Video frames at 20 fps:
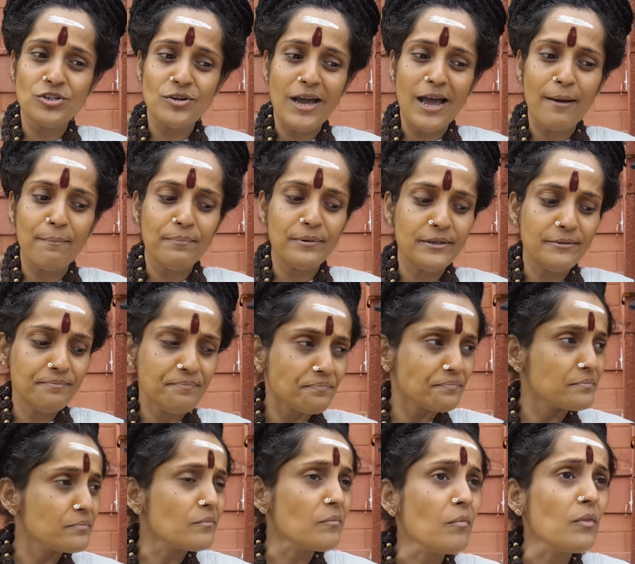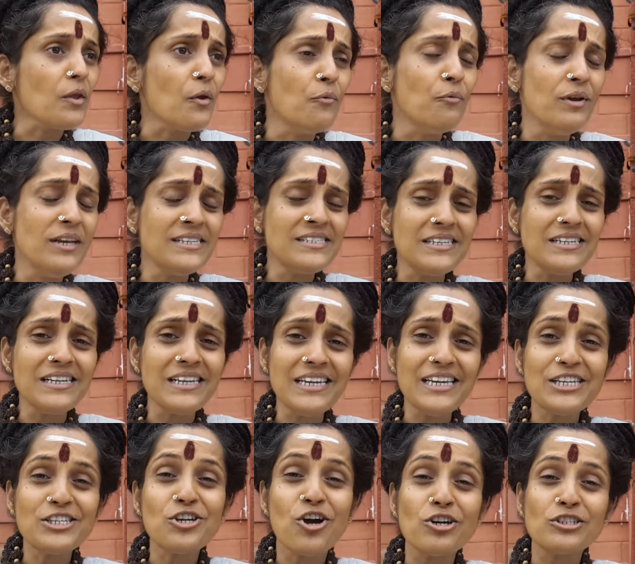to happen. Recently
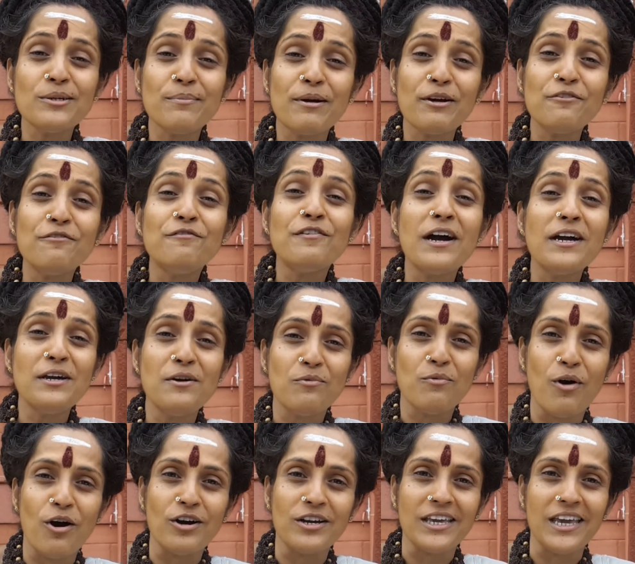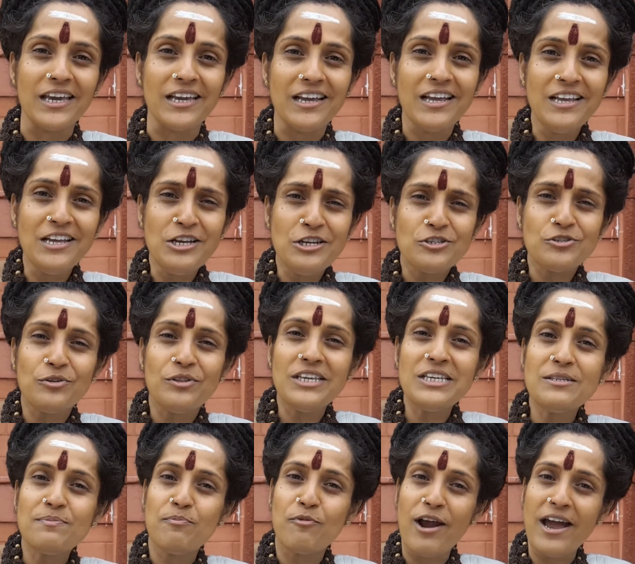he talked about fire walking. So
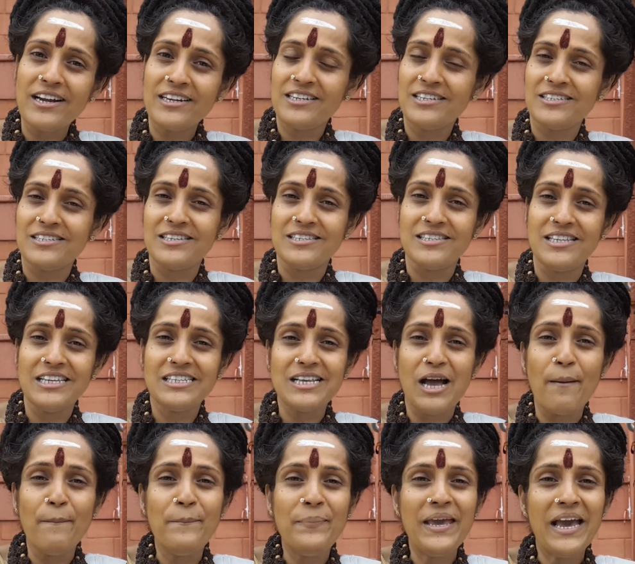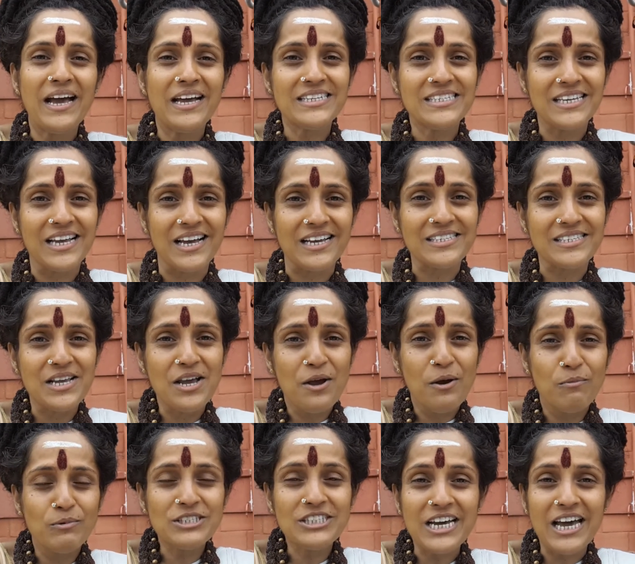these practices, these abhyasas,
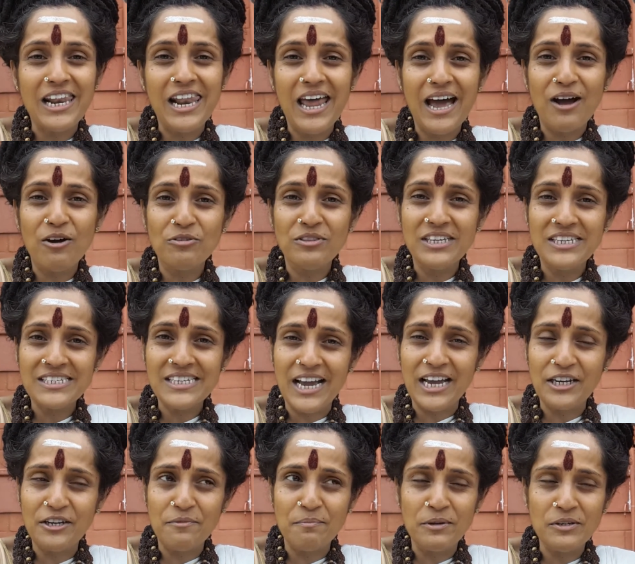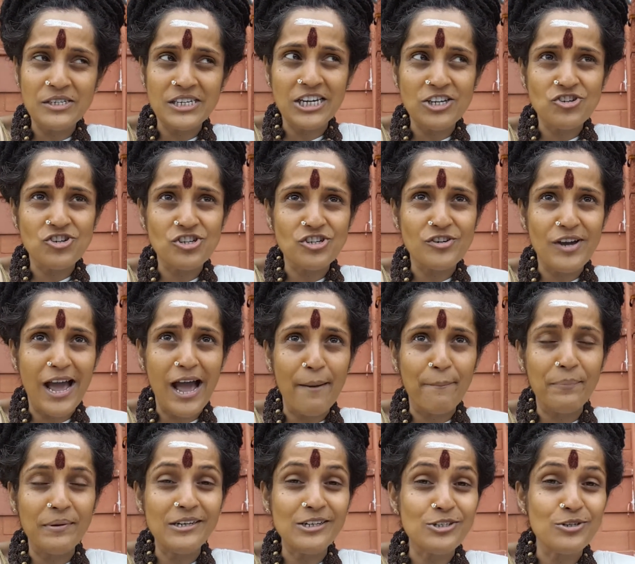which allow this kind of mutation to
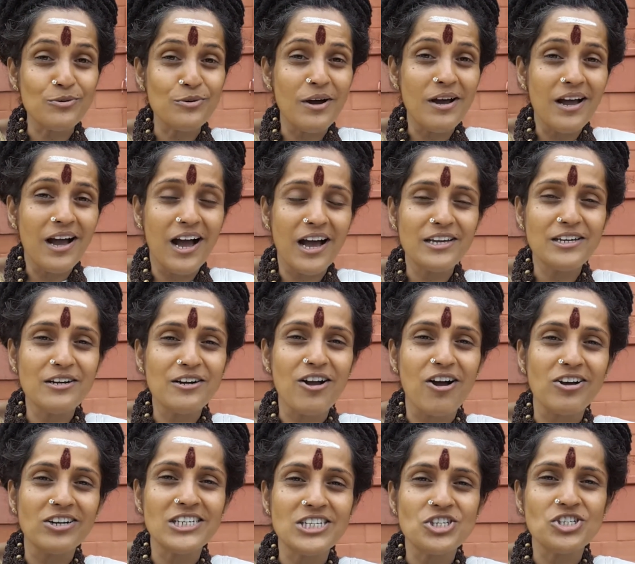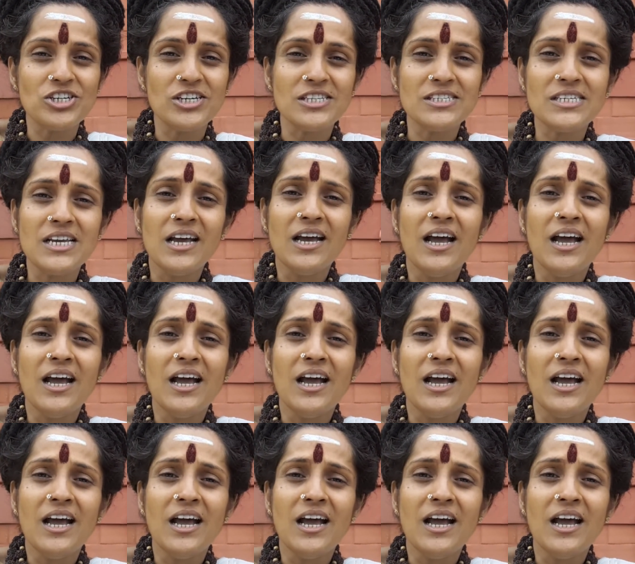happen to higher cognitions,